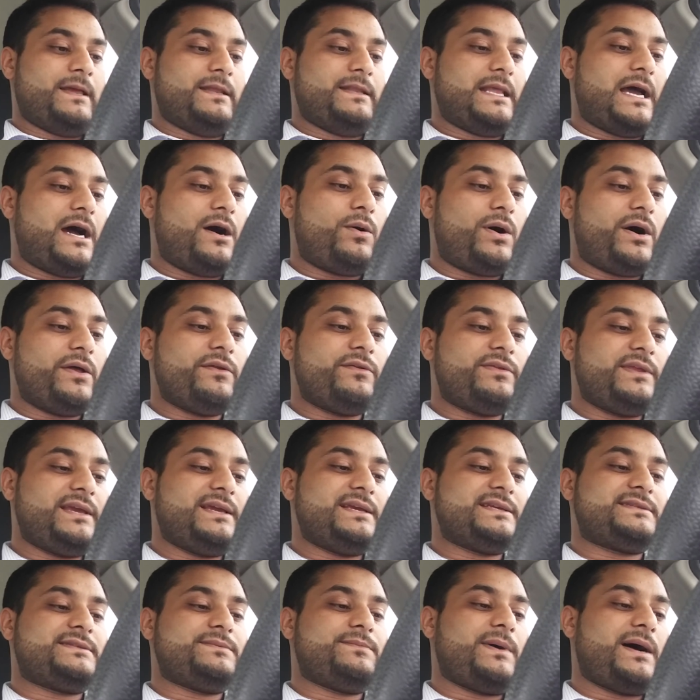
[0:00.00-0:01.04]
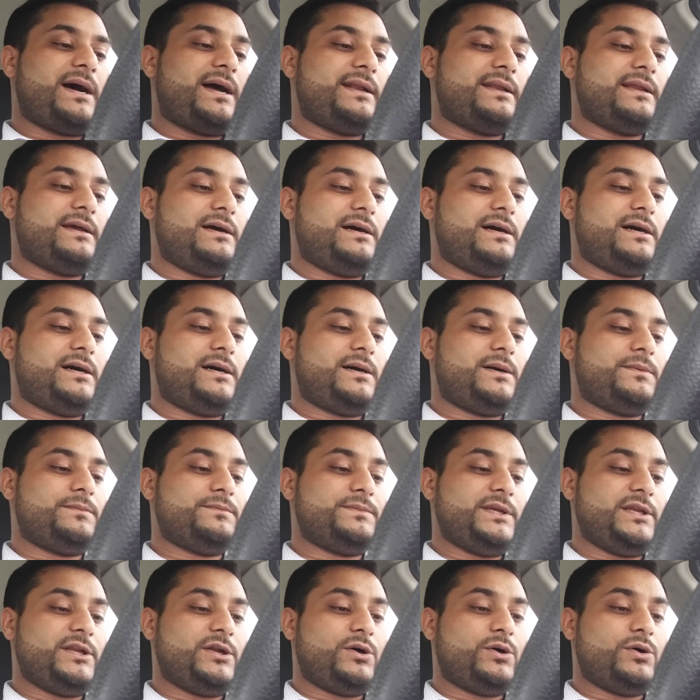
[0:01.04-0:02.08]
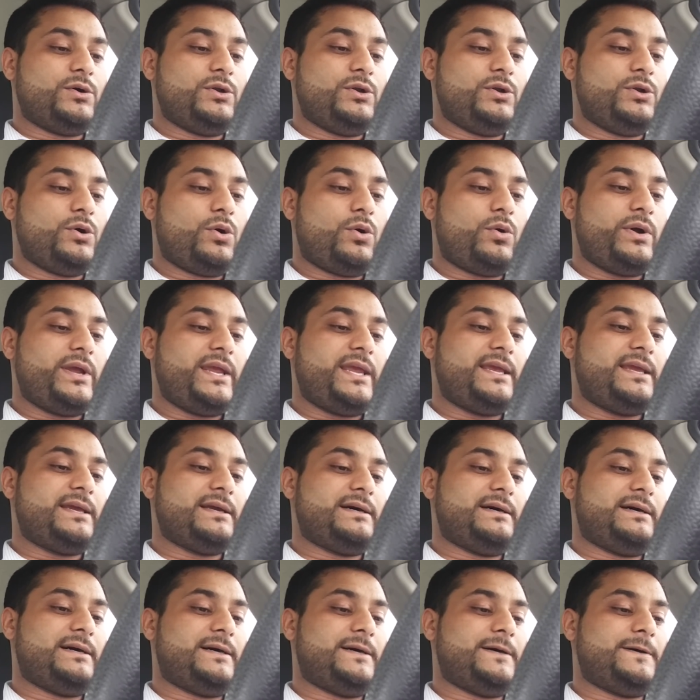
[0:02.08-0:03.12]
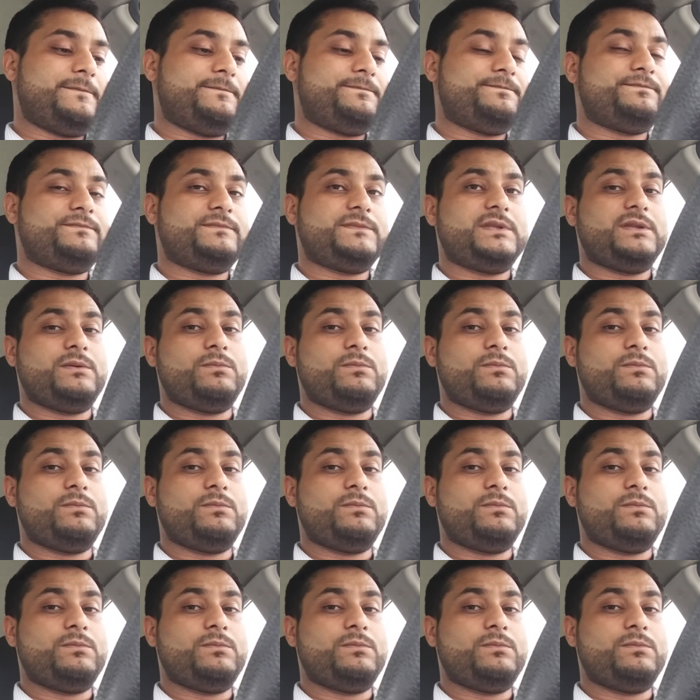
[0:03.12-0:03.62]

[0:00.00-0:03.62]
now other thing is about um, you know knowing um,